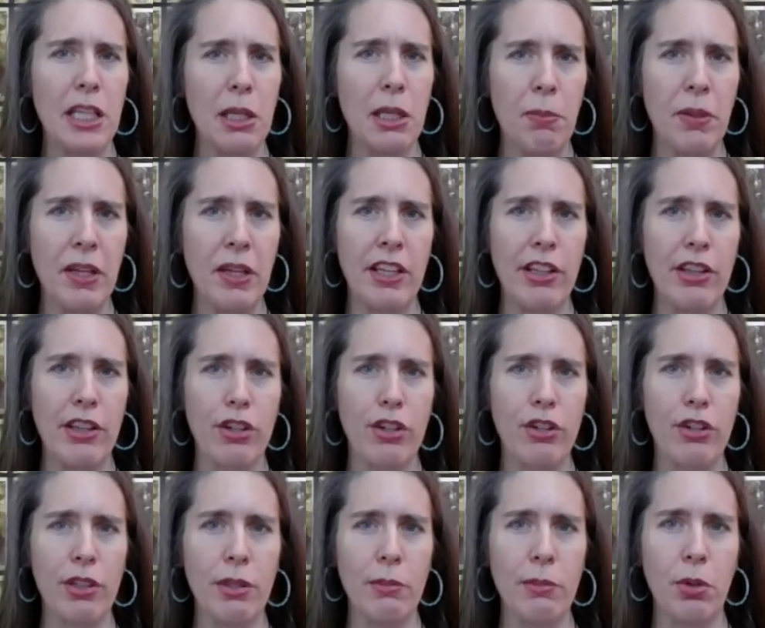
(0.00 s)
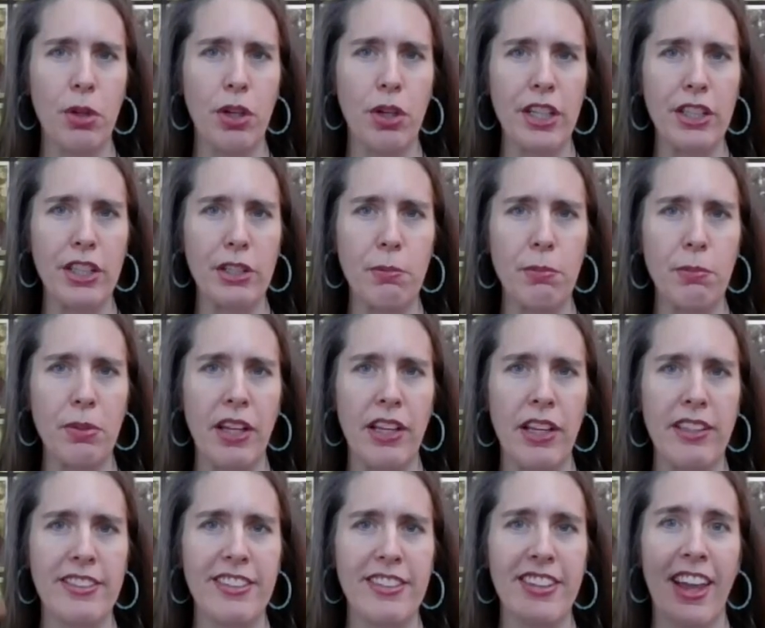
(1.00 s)
keeping the current mortgage in
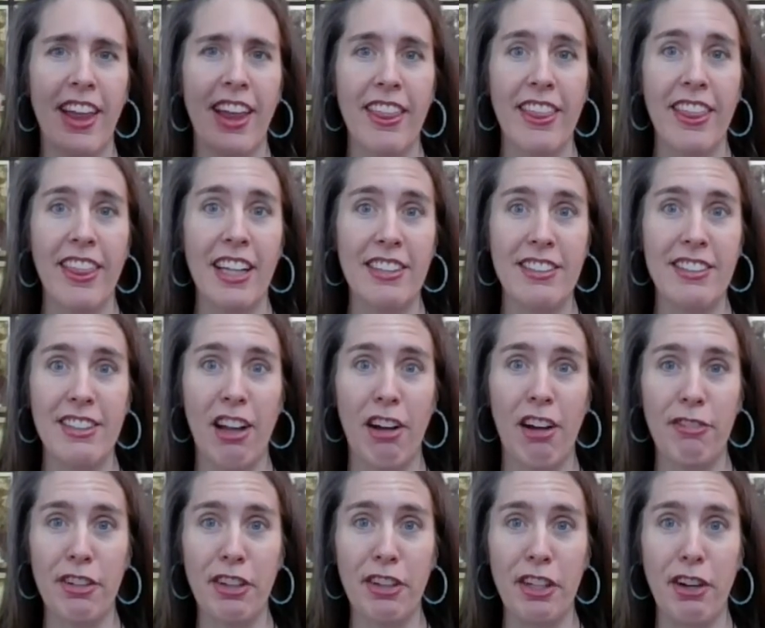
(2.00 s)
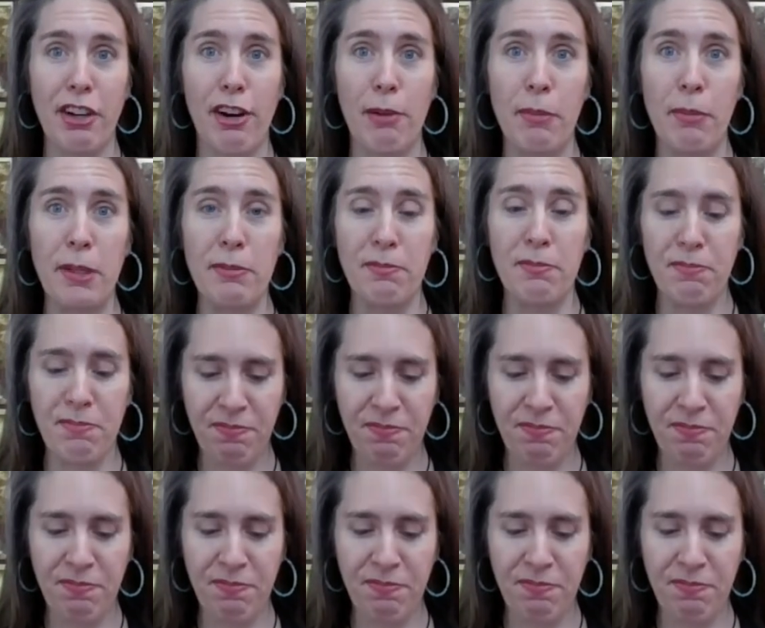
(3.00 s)
place. That's not very common.